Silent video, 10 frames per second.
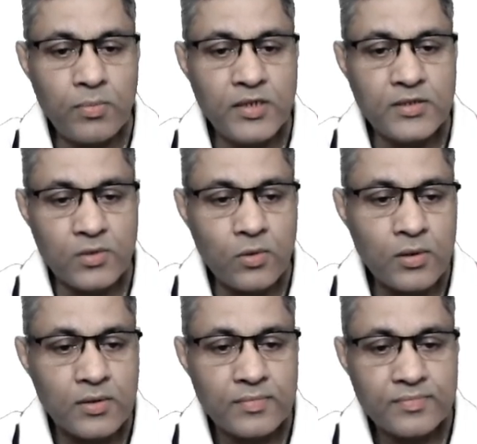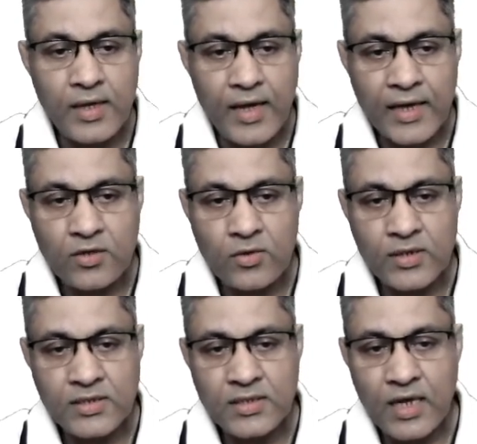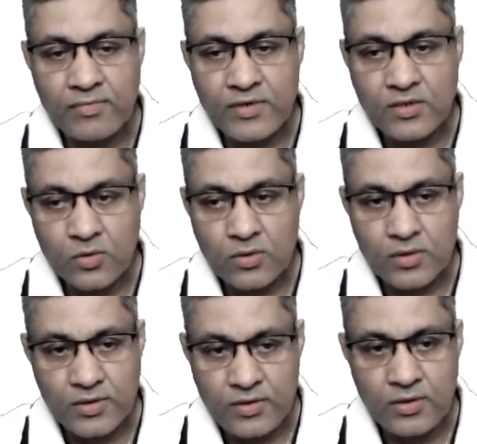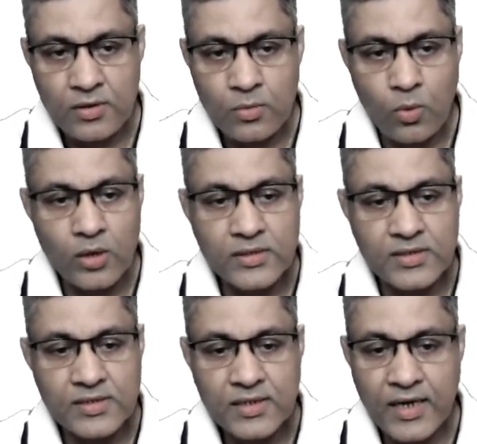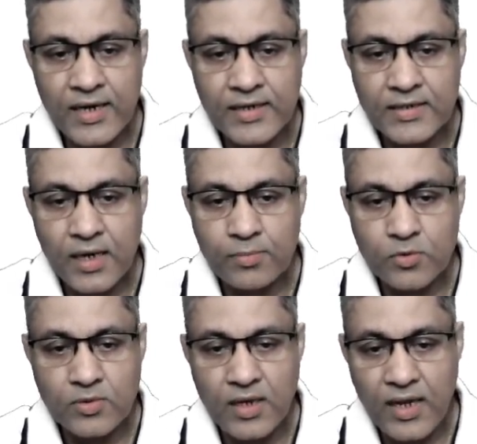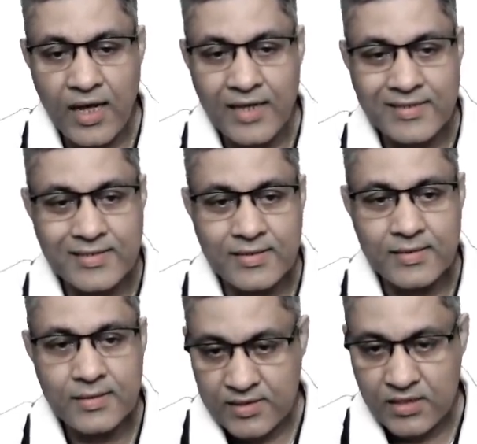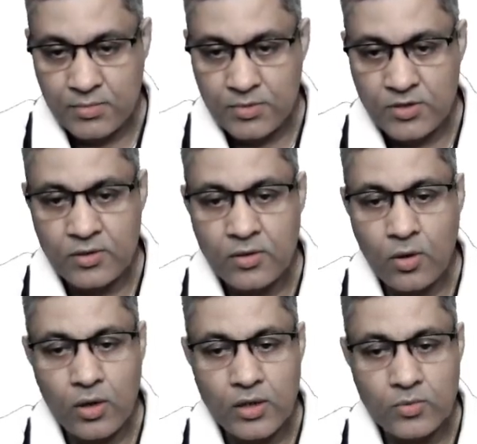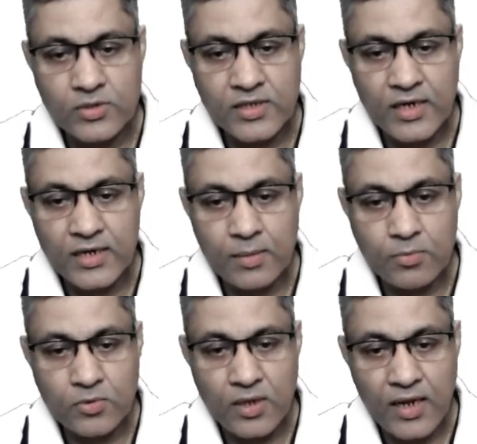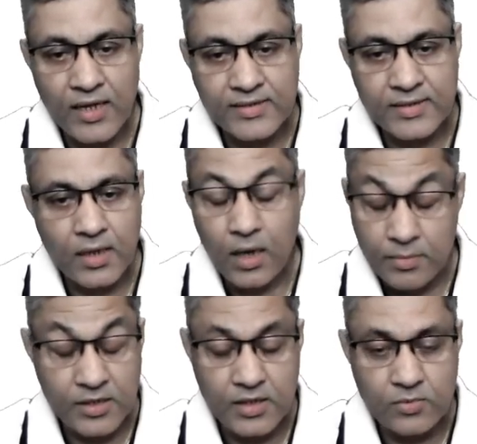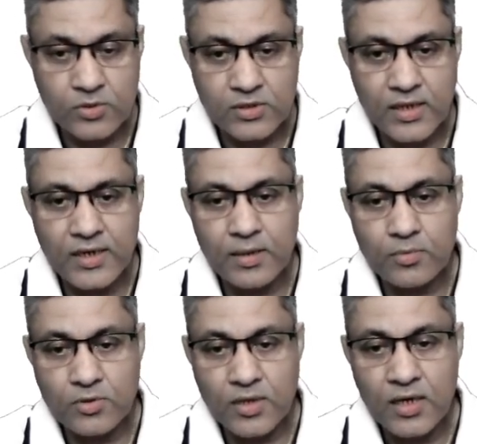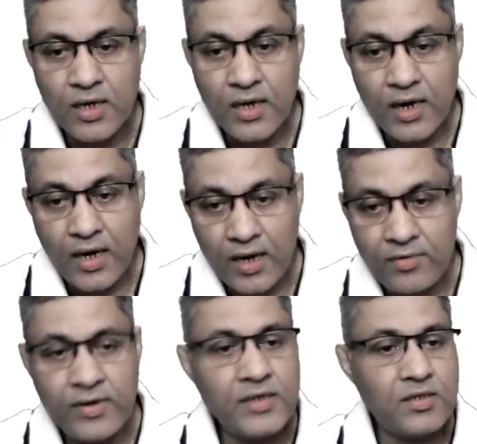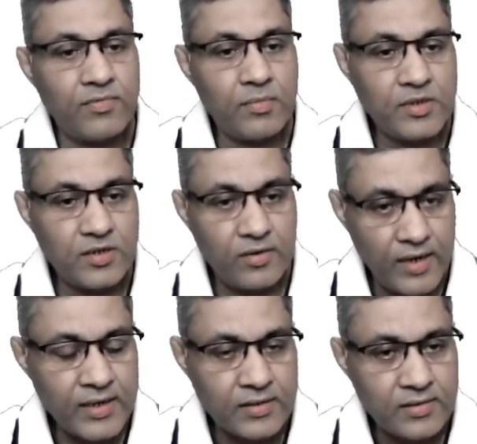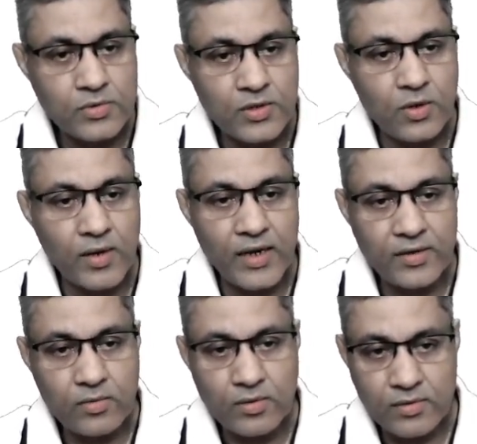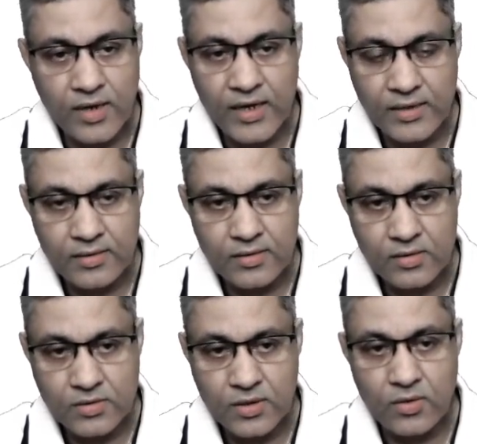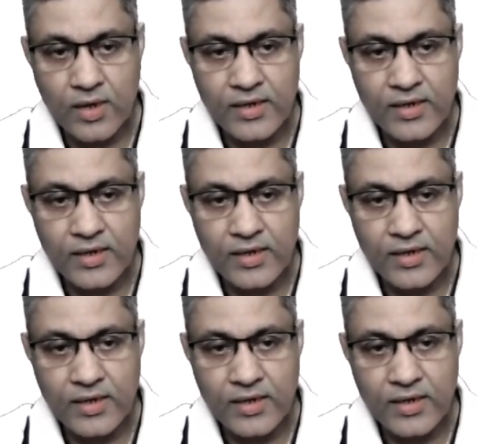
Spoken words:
please note, the accuracy that we took here was correct up to the last centimeter, or it was correct up to the last, it was correct up to the 100th of a meter, right? 09 is